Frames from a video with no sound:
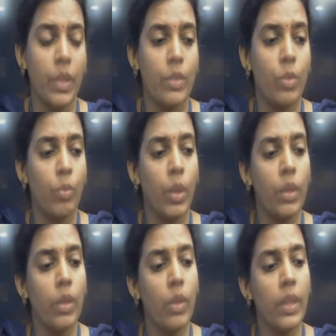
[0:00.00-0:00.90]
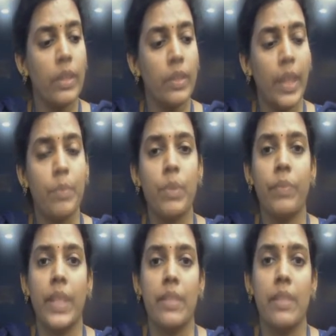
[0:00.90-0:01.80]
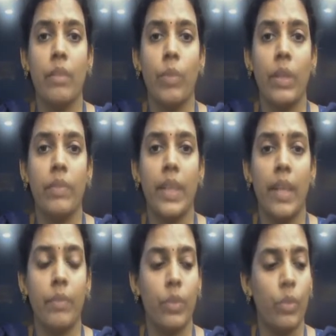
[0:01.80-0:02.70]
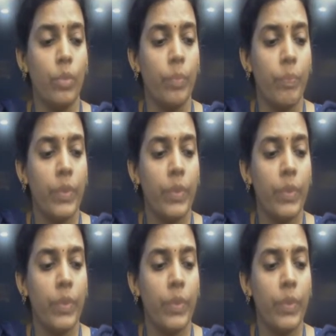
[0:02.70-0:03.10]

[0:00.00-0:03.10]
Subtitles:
So what are all the types of testing one will have to do?